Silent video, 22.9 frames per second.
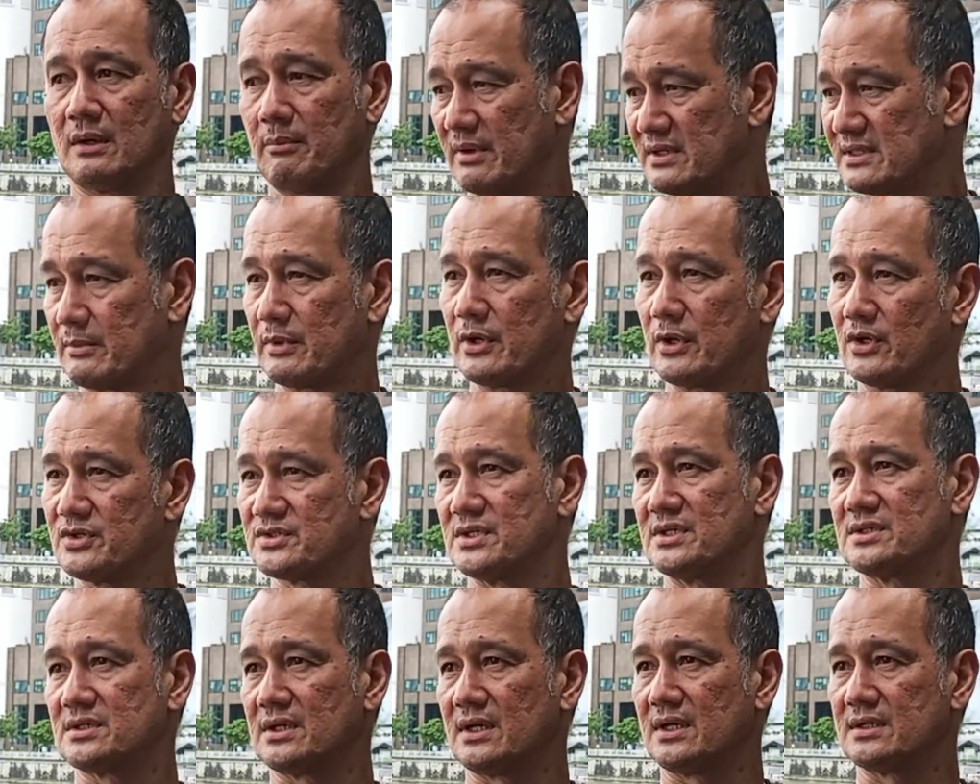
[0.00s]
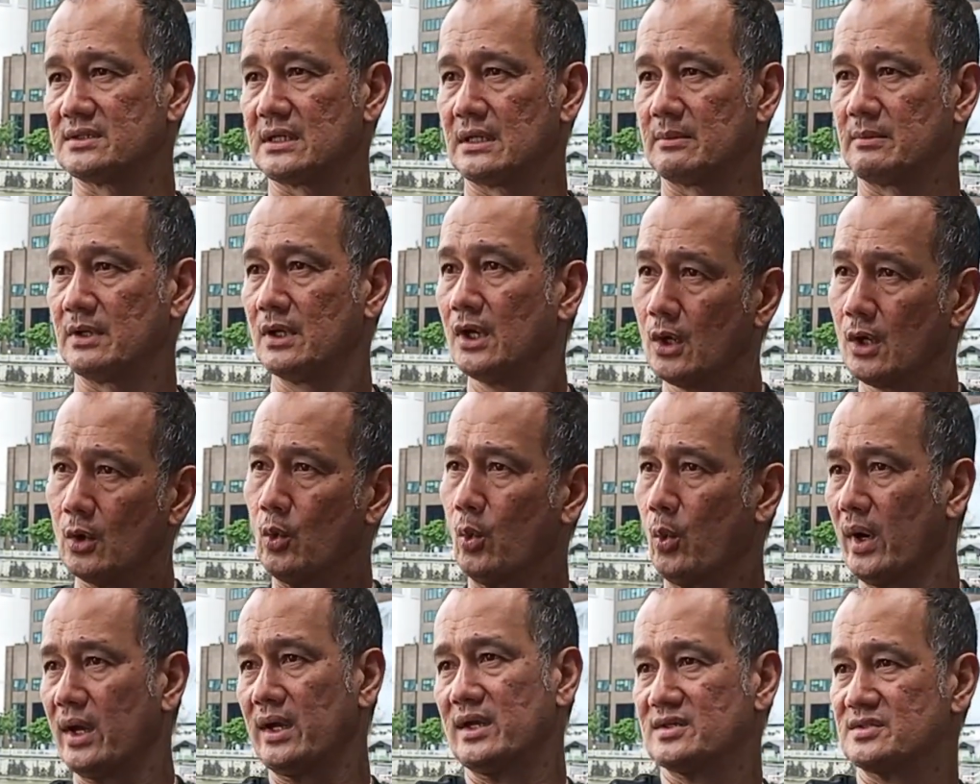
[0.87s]
I bring somebody on stage and I tell me,
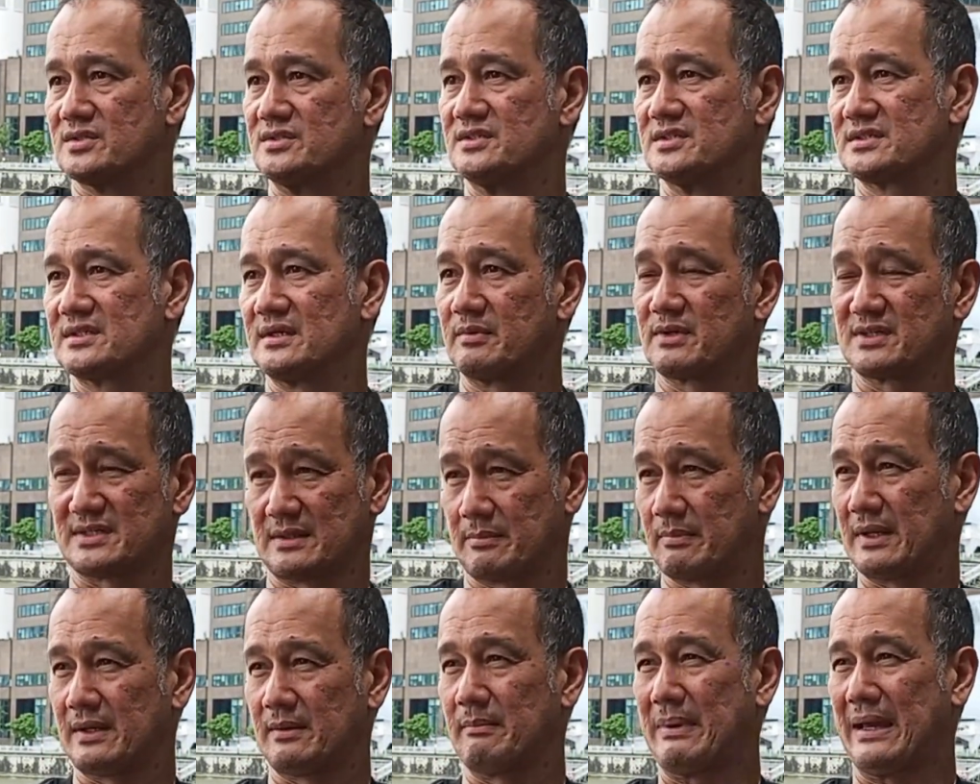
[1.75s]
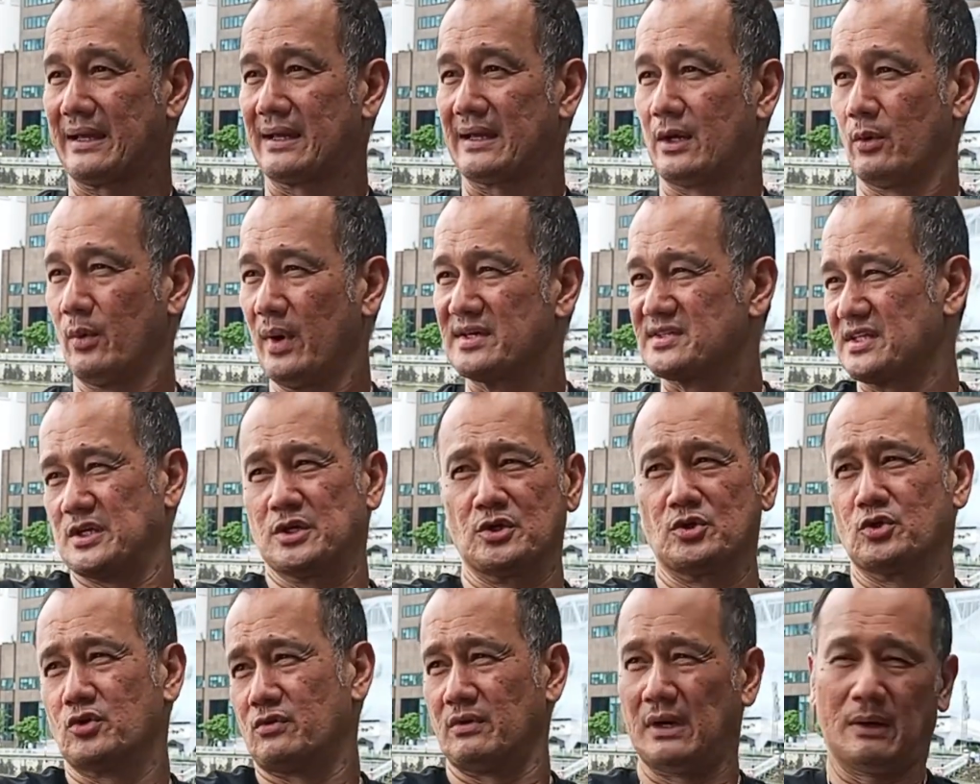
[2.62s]
where is this? Because I play a bad guy. Where is the
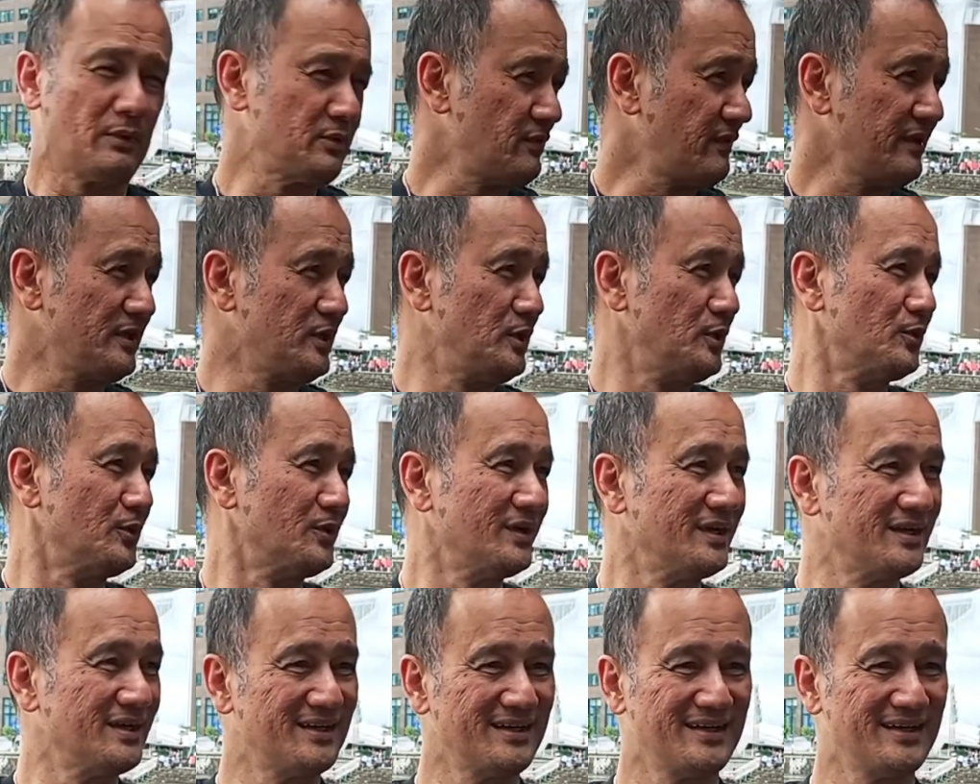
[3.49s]
hero? I'm the hero.